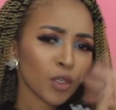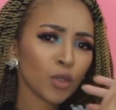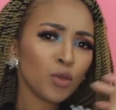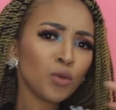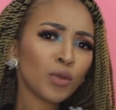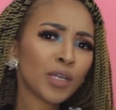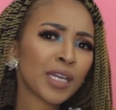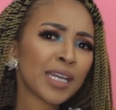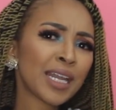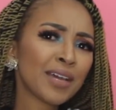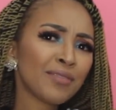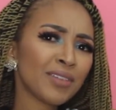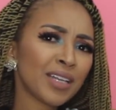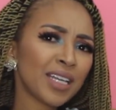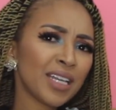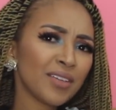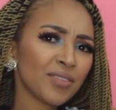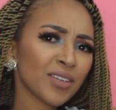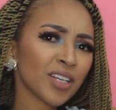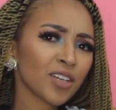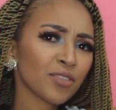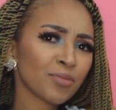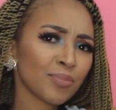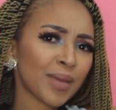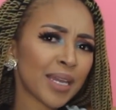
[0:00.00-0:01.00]
You can have a
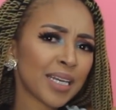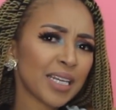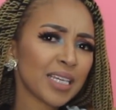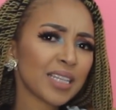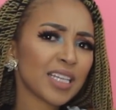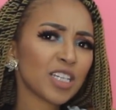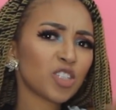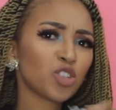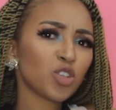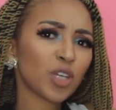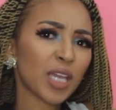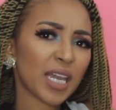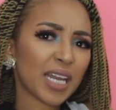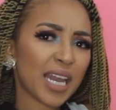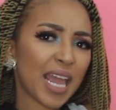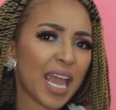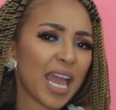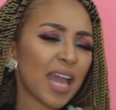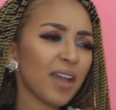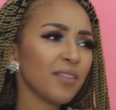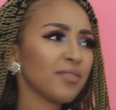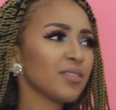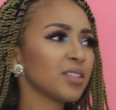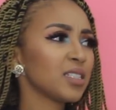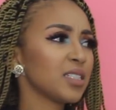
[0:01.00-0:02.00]
level of money that you can
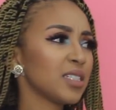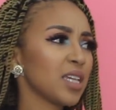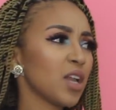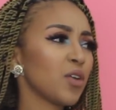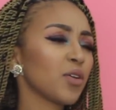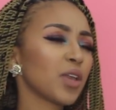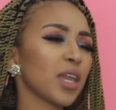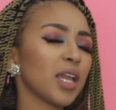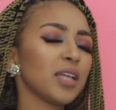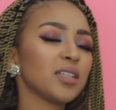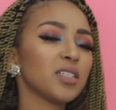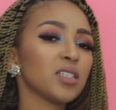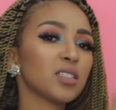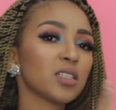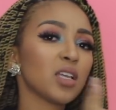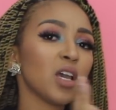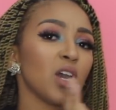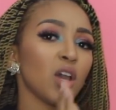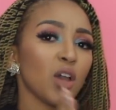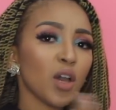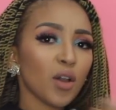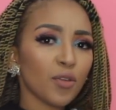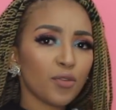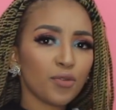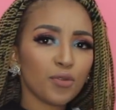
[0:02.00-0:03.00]
have and say, okay, just
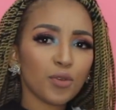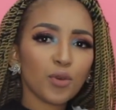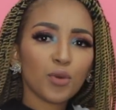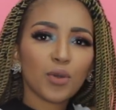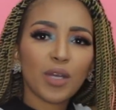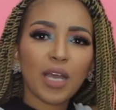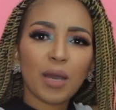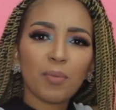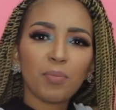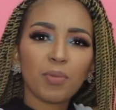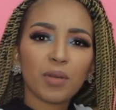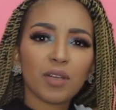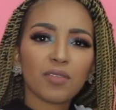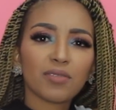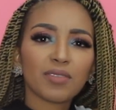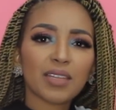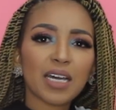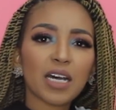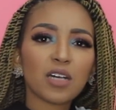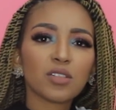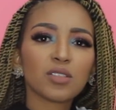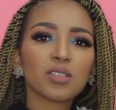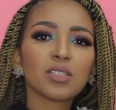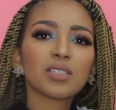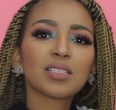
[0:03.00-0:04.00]
a few couple of
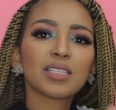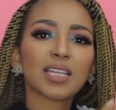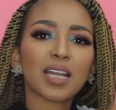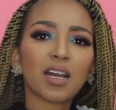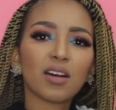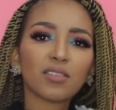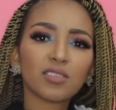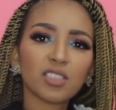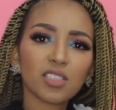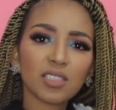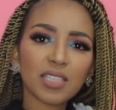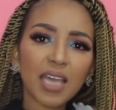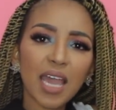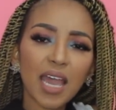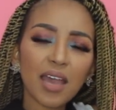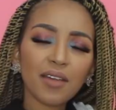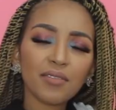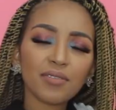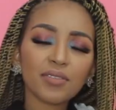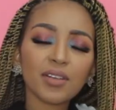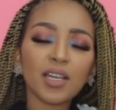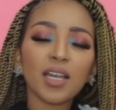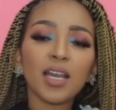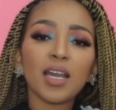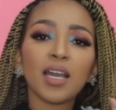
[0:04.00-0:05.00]
thousands that I'll just
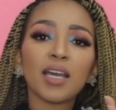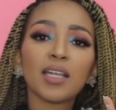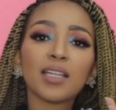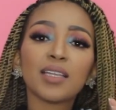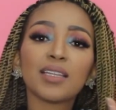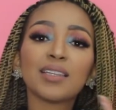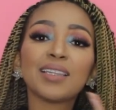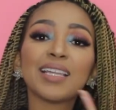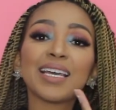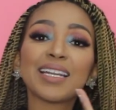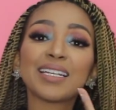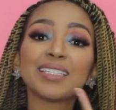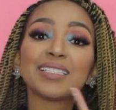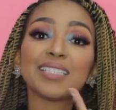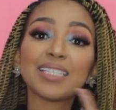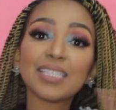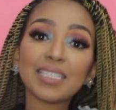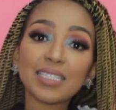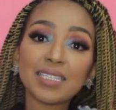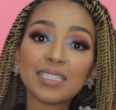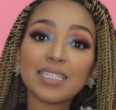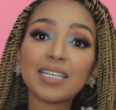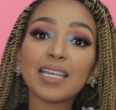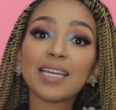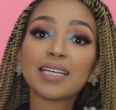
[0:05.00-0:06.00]
have that is
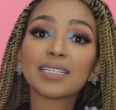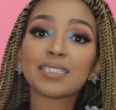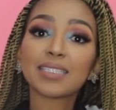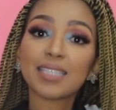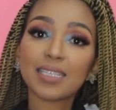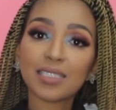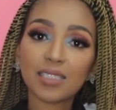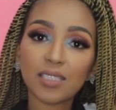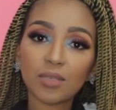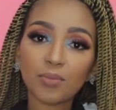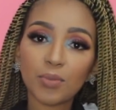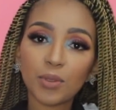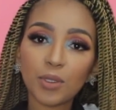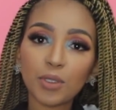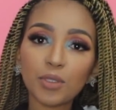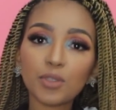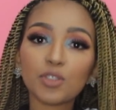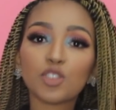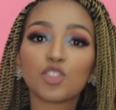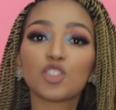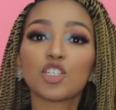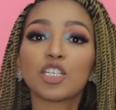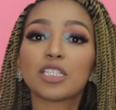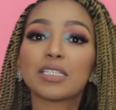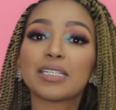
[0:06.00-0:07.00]
easily
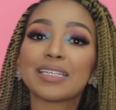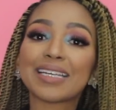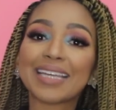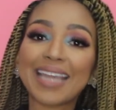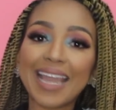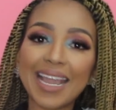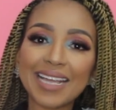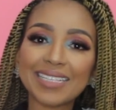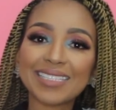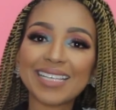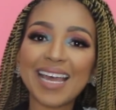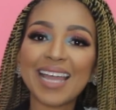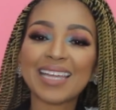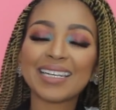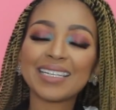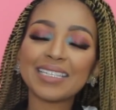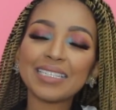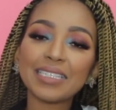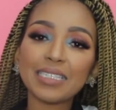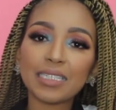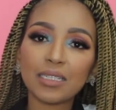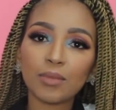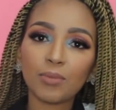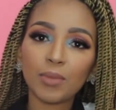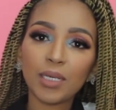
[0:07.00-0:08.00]
accessible just in case I
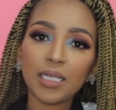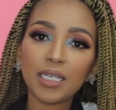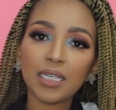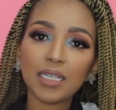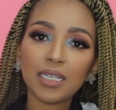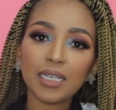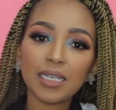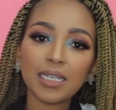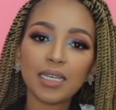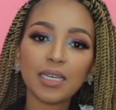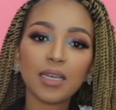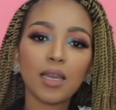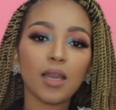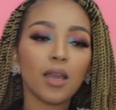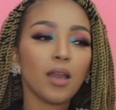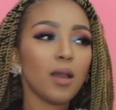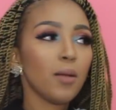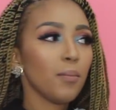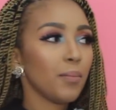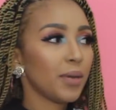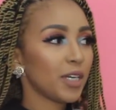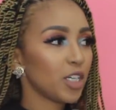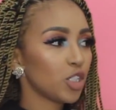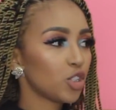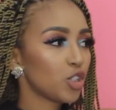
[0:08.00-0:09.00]
need it immediately.
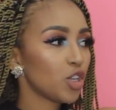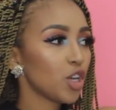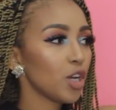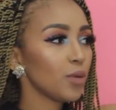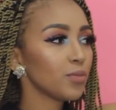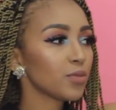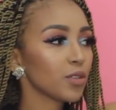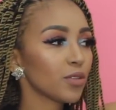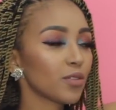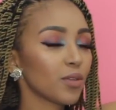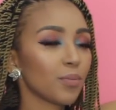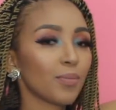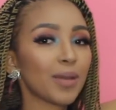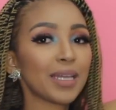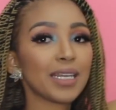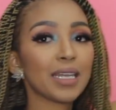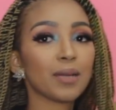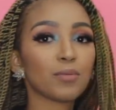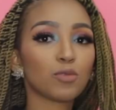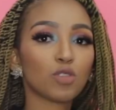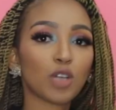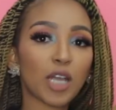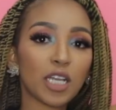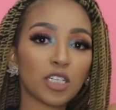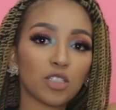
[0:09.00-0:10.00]
But in terms of the money
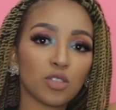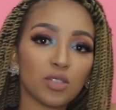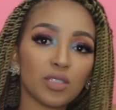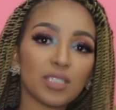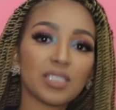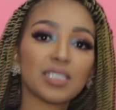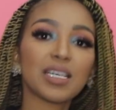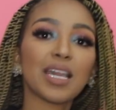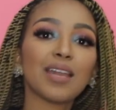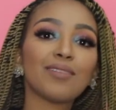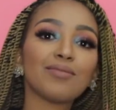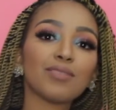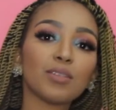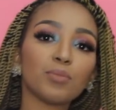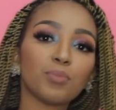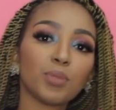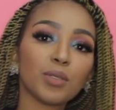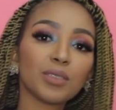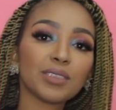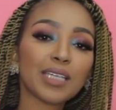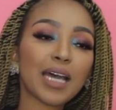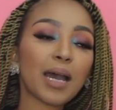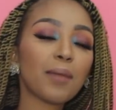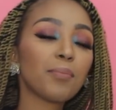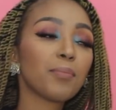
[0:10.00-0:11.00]
I'm trying to save and
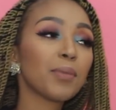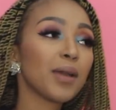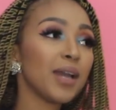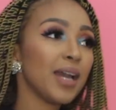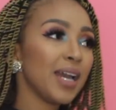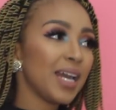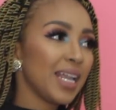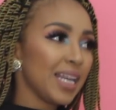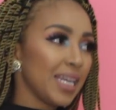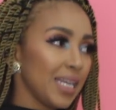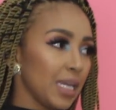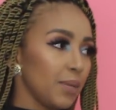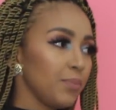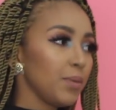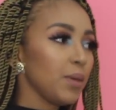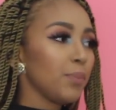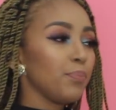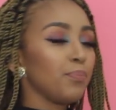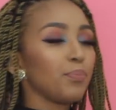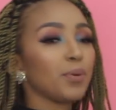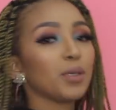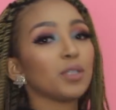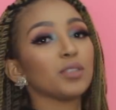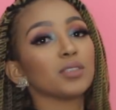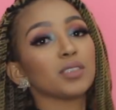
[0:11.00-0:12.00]
build up, let me
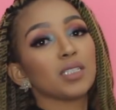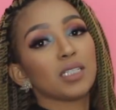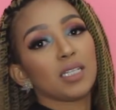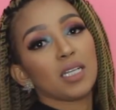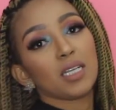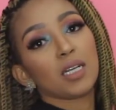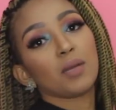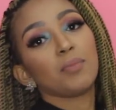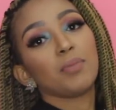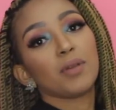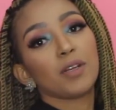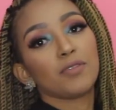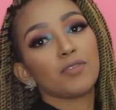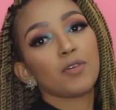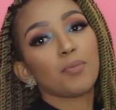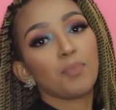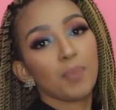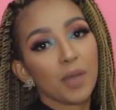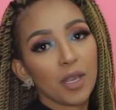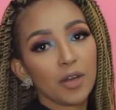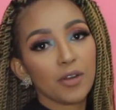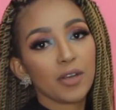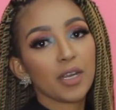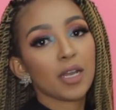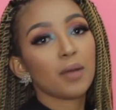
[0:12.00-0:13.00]
build a little bit of a
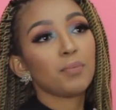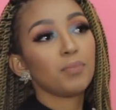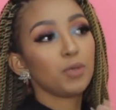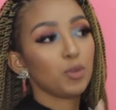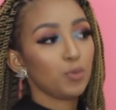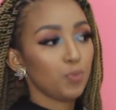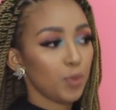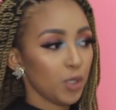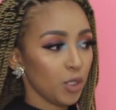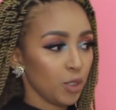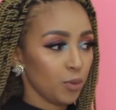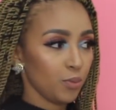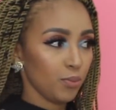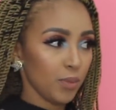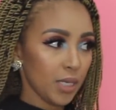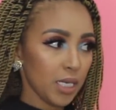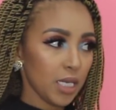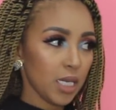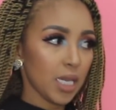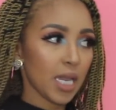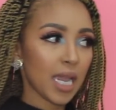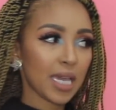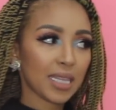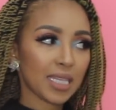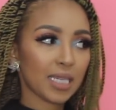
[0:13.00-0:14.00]
barrier between
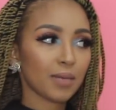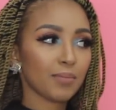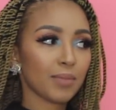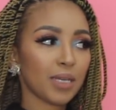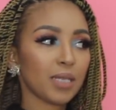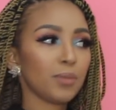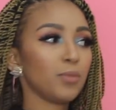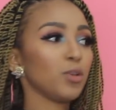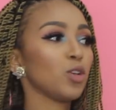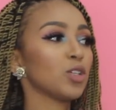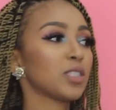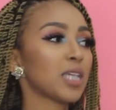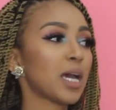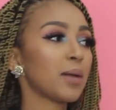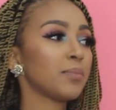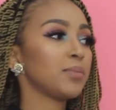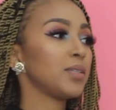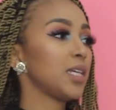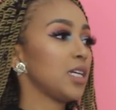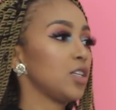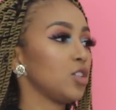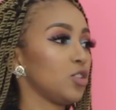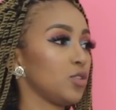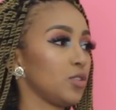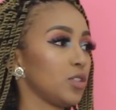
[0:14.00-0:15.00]
me and that money because I'm
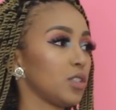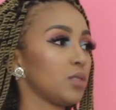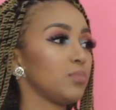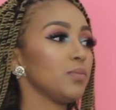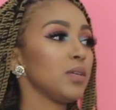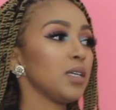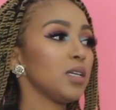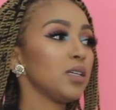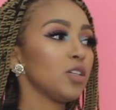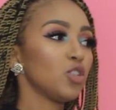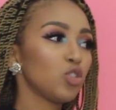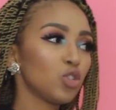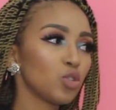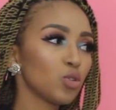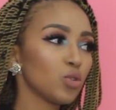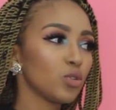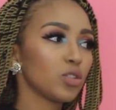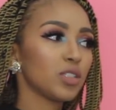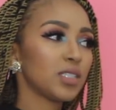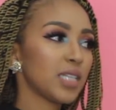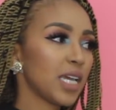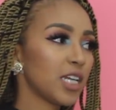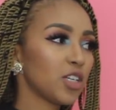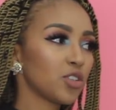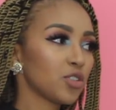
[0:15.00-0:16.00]
dangerous. Me,
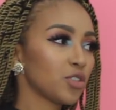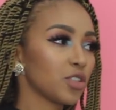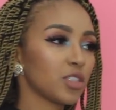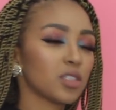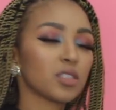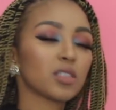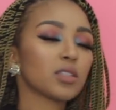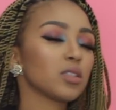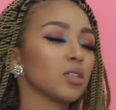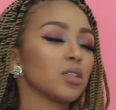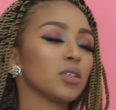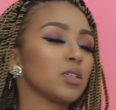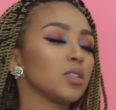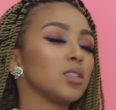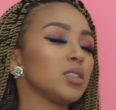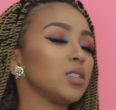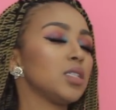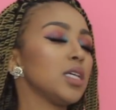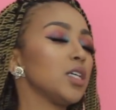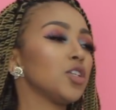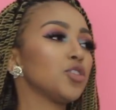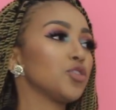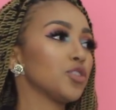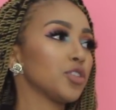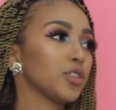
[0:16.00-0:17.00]
shoes, dangerous. It's
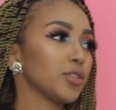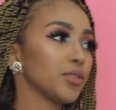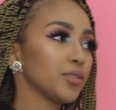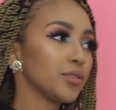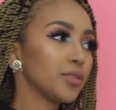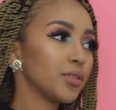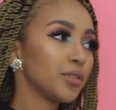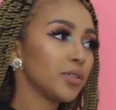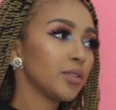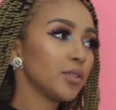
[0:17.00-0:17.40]
dangerous.